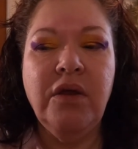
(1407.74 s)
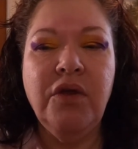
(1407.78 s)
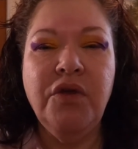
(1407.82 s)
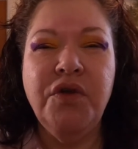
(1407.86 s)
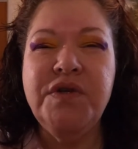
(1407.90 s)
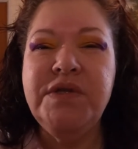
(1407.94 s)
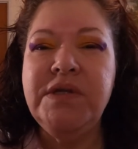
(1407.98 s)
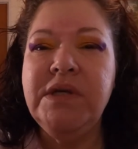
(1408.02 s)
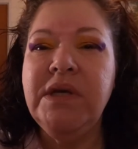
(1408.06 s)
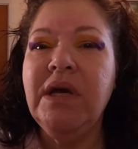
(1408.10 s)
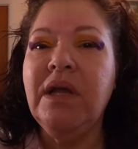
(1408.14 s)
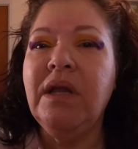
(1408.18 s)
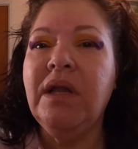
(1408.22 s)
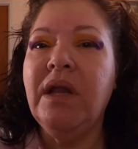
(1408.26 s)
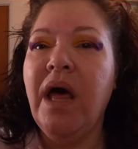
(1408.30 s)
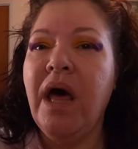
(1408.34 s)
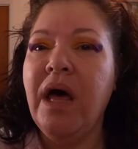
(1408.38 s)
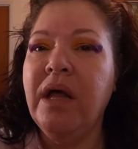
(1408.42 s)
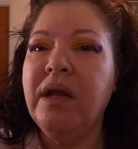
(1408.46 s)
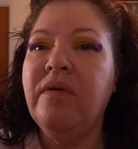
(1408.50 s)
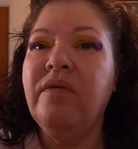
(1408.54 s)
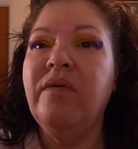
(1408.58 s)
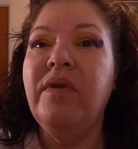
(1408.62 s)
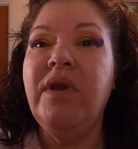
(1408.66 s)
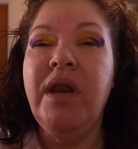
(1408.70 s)
you see a
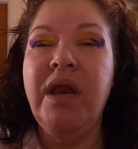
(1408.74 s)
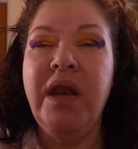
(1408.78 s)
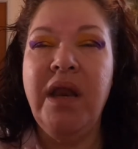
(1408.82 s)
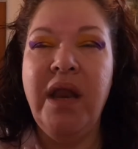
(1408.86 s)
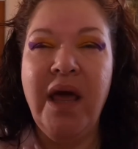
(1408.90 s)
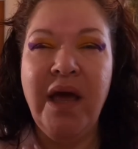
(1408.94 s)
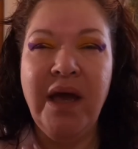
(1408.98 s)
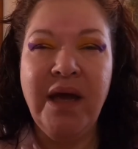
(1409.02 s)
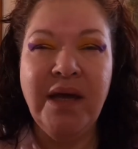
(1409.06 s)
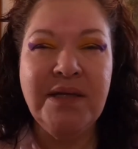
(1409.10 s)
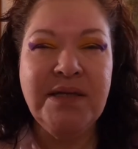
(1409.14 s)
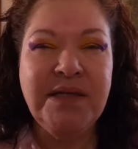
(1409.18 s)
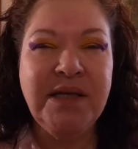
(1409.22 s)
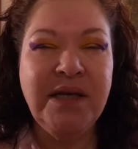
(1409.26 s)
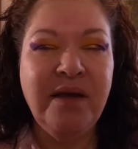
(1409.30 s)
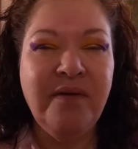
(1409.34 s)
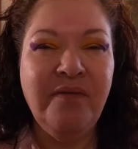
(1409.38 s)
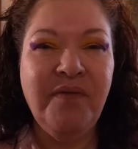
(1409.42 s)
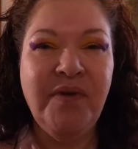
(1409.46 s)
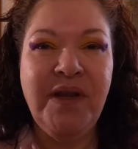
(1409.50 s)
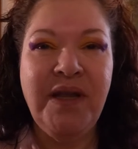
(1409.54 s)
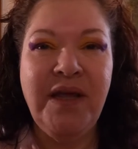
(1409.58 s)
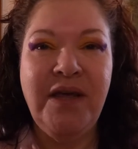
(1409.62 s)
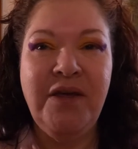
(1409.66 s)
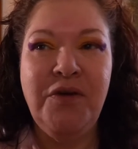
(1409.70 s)
lot of
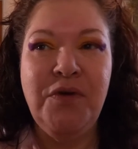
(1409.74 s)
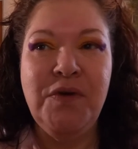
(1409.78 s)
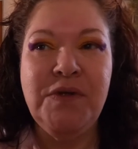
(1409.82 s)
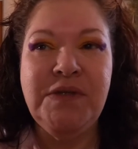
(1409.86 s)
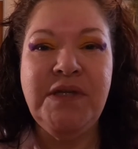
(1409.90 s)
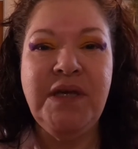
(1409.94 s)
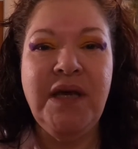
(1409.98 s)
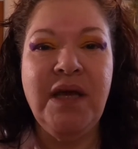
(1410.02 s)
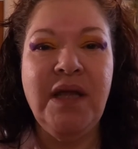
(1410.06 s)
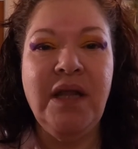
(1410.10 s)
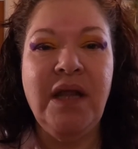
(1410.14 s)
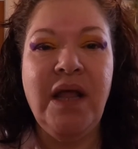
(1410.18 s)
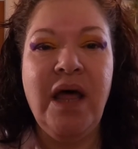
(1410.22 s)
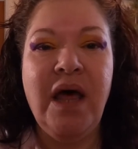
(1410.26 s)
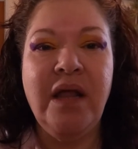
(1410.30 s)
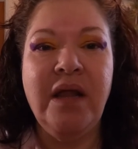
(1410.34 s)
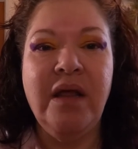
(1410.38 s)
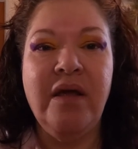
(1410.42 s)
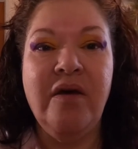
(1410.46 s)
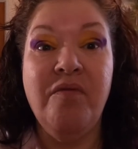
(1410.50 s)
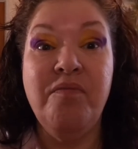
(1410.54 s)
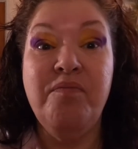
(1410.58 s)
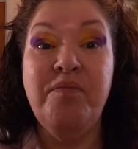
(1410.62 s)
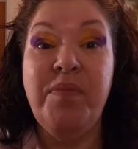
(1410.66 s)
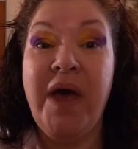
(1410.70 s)
negativity. You see a
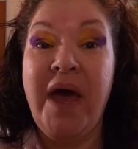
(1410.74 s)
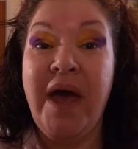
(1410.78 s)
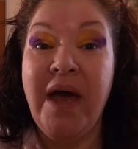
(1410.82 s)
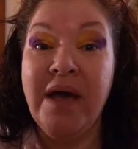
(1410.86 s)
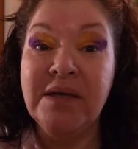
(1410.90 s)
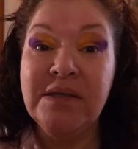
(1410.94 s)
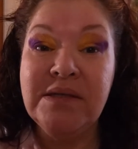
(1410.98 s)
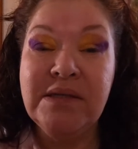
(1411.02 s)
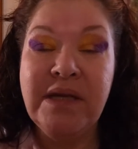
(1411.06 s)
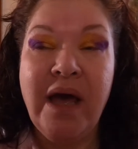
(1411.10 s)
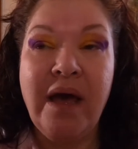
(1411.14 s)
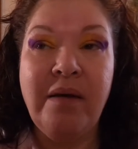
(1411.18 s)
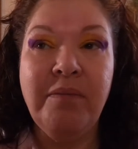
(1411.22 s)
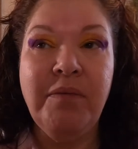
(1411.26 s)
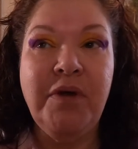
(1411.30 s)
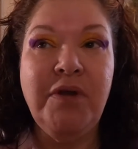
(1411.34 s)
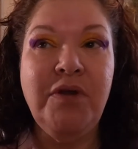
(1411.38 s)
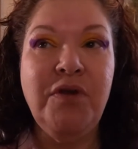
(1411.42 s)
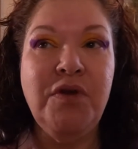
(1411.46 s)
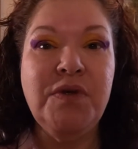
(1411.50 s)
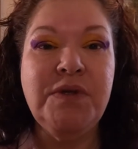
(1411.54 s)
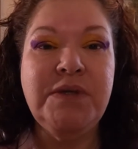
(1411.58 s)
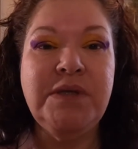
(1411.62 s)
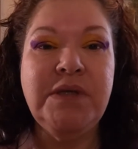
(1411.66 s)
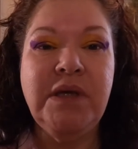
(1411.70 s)
lot of
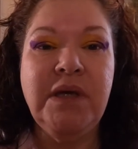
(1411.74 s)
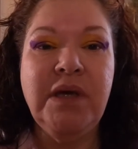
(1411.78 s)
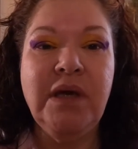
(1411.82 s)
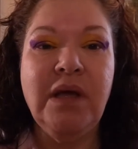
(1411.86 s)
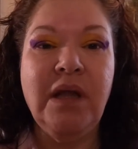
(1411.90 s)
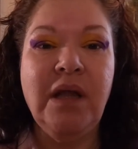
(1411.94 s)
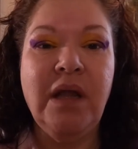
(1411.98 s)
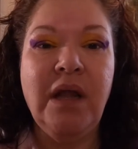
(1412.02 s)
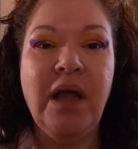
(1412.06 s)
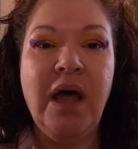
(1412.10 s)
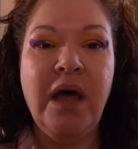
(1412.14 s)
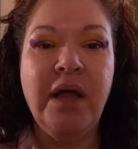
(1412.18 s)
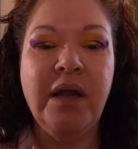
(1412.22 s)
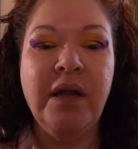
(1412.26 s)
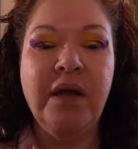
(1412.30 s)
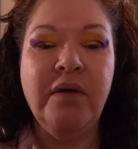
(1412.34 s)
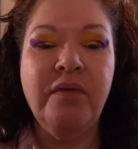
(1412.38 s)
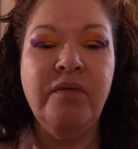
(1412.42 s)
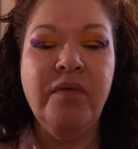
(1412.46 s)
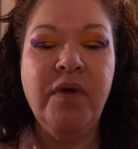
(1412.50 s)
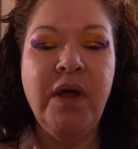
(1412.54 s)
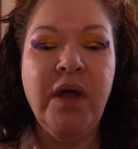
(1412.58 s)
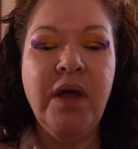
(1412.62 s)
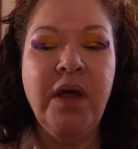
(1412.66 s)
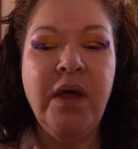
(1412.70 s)
backstabbing. You see a lot
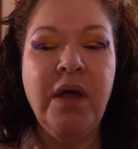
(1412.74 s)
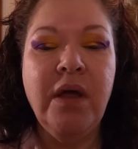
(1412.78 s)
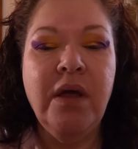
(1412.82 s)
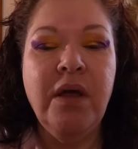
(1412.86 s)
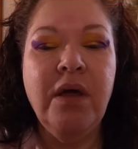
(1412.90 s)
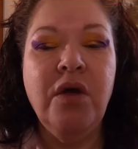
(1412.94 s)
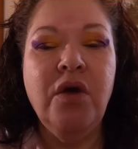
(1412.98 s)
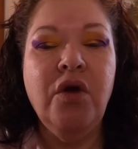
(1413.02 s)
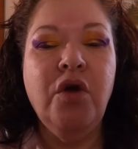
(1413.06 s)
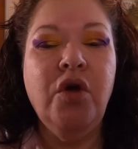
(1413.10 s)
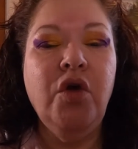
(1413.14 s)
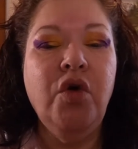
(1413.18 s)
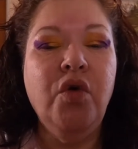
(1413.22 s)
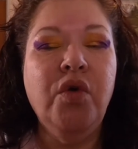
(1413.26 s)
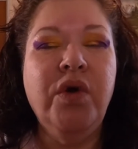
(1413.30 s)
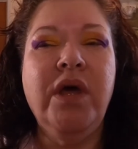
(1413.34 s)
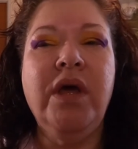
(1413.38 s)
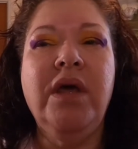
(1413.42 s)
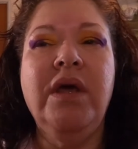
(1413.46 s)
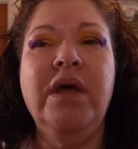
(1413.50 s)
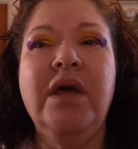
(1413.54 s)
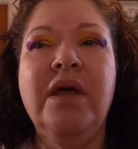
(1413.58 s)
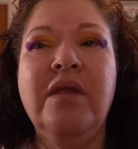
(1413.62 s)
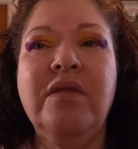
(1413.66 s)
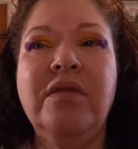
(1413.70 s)
of who
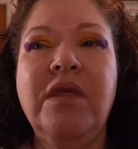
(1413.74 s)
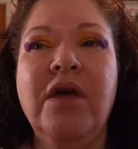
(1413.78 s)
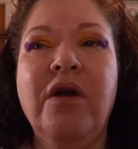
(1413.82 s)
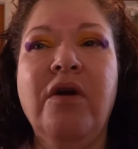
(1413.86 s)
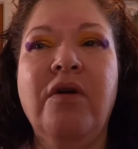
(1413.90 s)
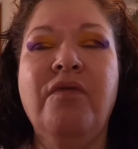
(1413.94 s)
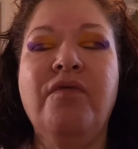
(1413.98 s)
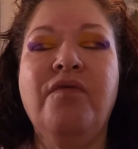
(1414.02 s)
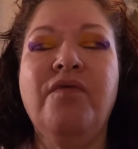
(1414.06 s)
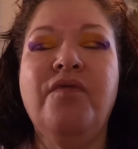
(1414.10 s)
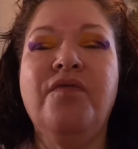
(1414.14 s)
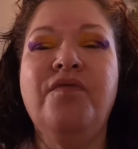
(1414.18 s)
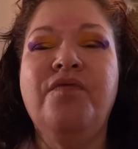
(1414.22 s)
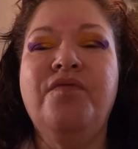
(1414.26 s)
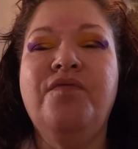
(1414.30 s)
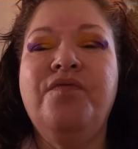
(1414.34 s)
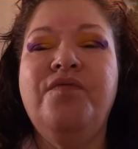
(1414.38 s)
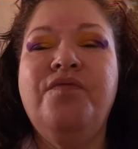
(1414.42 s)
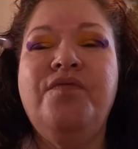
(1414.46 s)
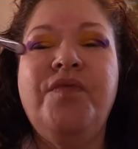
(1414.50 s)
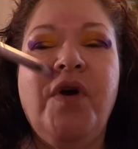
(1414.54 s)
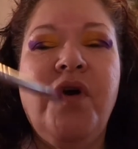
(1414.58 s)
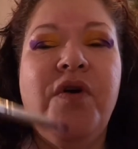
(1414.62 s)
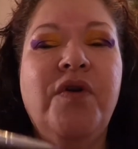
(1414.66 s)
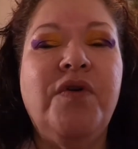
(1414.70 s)
can get there
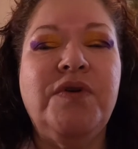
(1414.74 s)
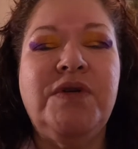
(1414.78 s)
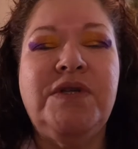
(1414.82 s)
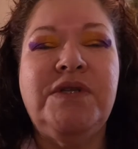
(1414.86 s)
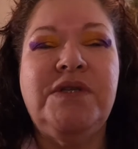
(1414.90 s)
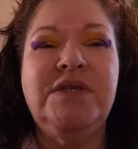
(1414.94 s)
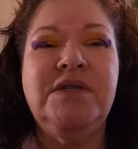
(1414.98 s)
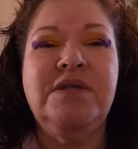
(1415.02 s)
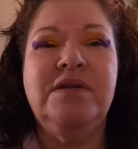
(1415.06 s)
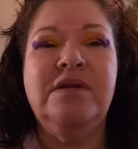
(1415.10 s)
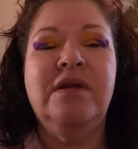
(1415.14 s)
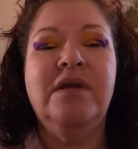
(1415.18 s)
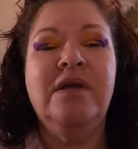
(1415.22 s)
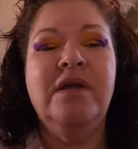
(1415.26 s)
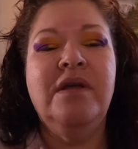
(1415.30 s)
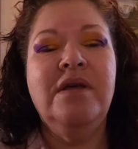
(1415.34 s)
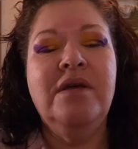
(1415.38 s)
first.